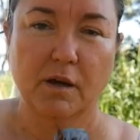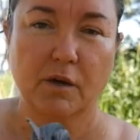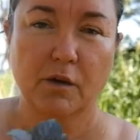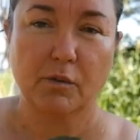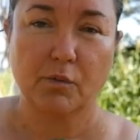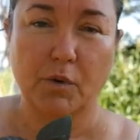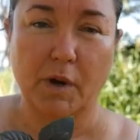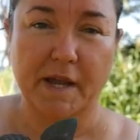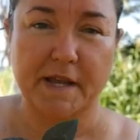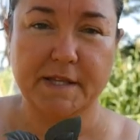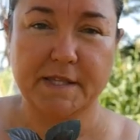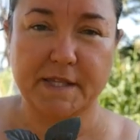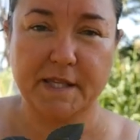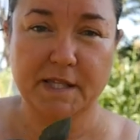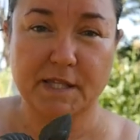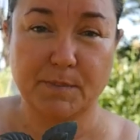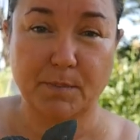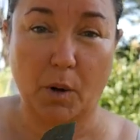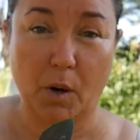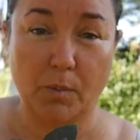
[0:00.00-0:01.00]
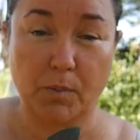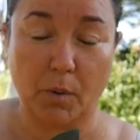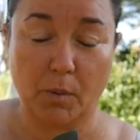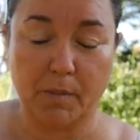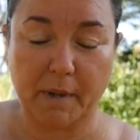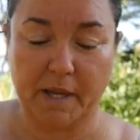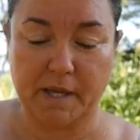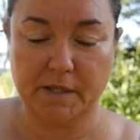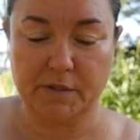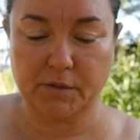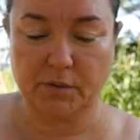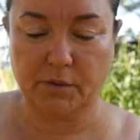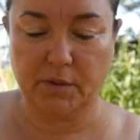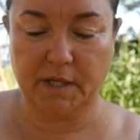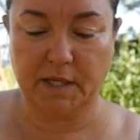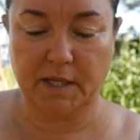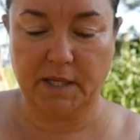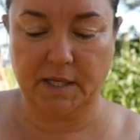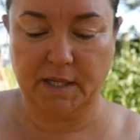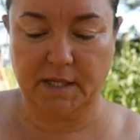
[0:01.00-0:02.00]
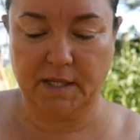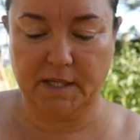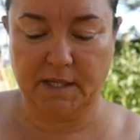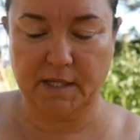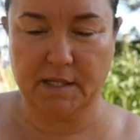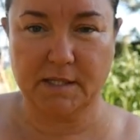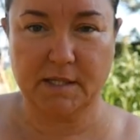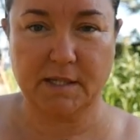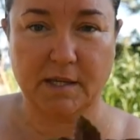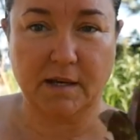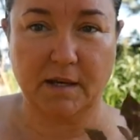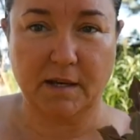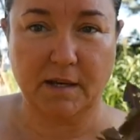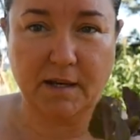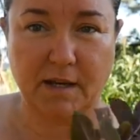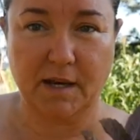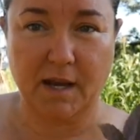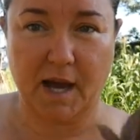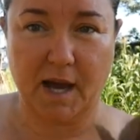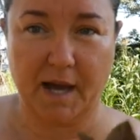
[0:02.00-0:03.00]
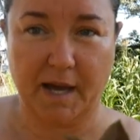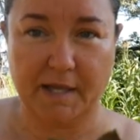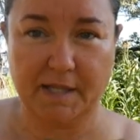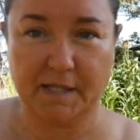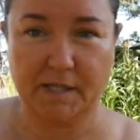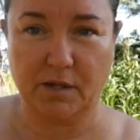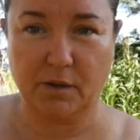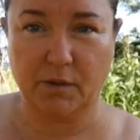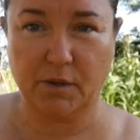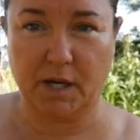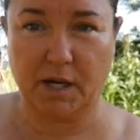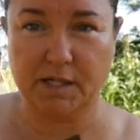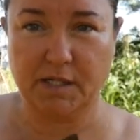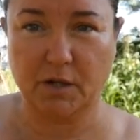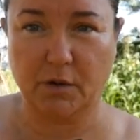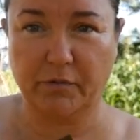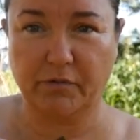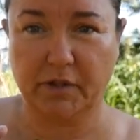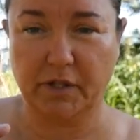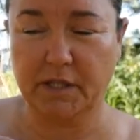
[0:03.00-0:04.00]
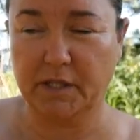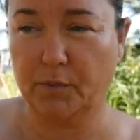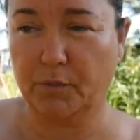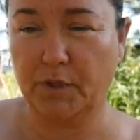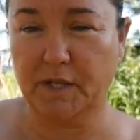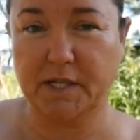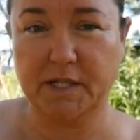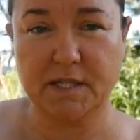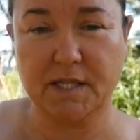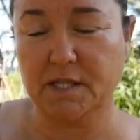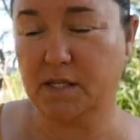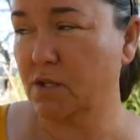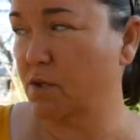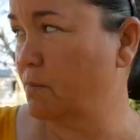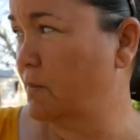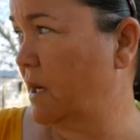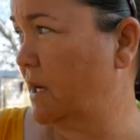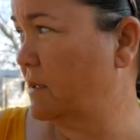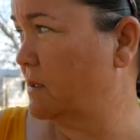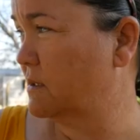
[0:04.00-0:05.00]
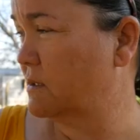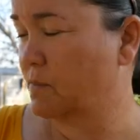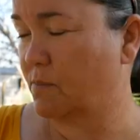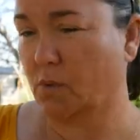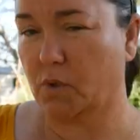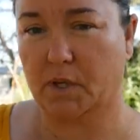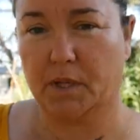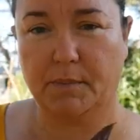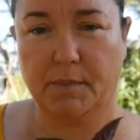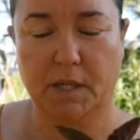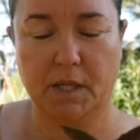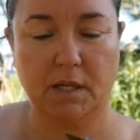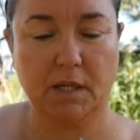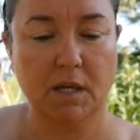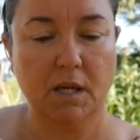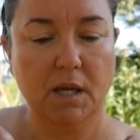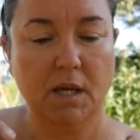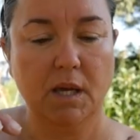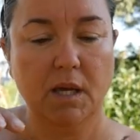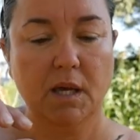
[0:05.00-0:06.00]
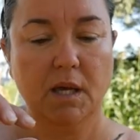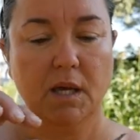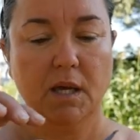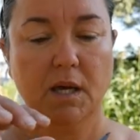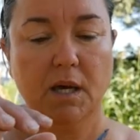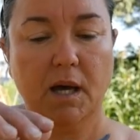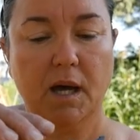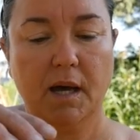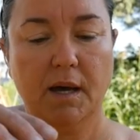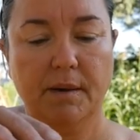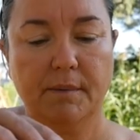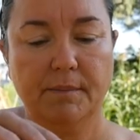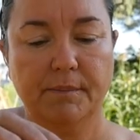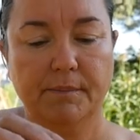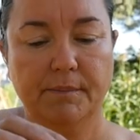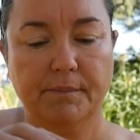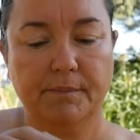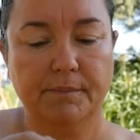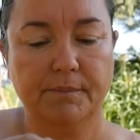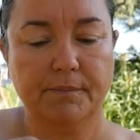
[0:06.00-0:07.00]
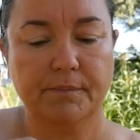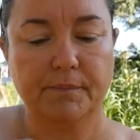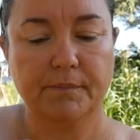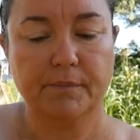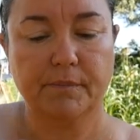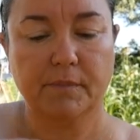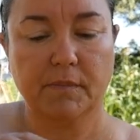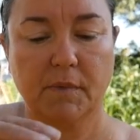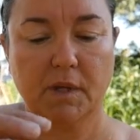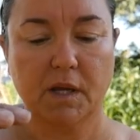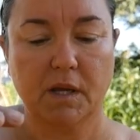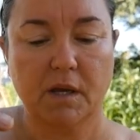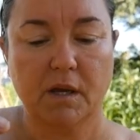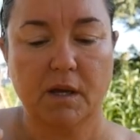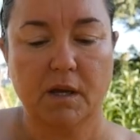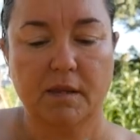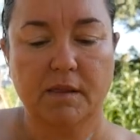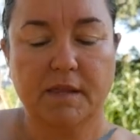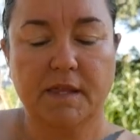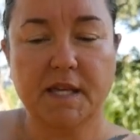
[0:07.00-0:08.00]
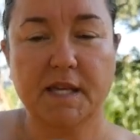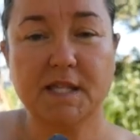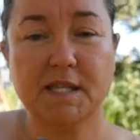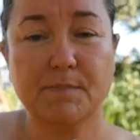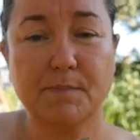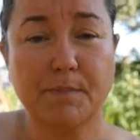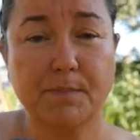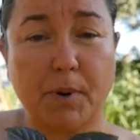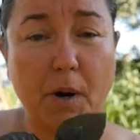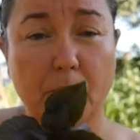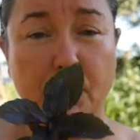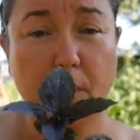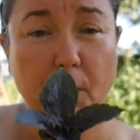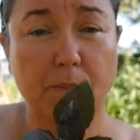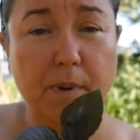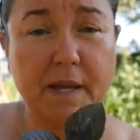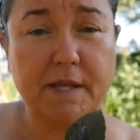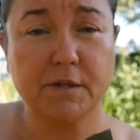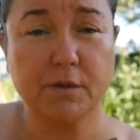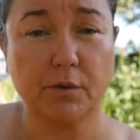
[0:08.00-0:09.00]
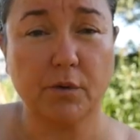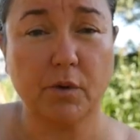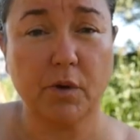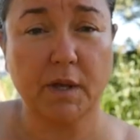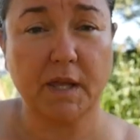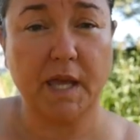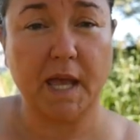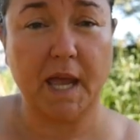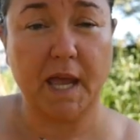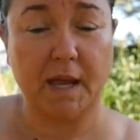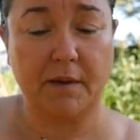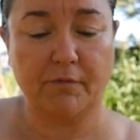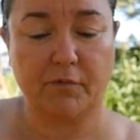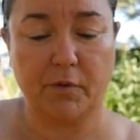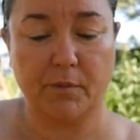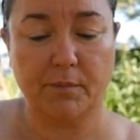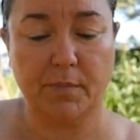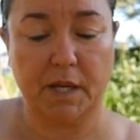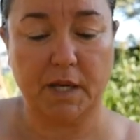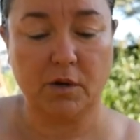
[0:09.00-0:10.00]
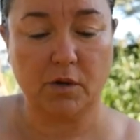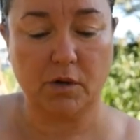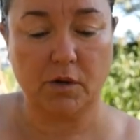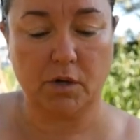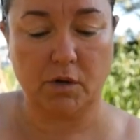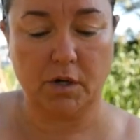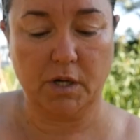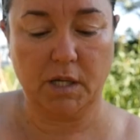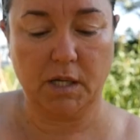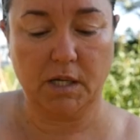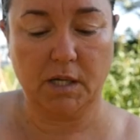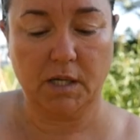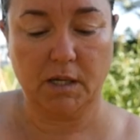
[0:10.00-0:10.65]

raised this purple basil, it is nice, so nice. Hopefully the wind isn't too bad this morning, but um, this purple basil came from Baker Creek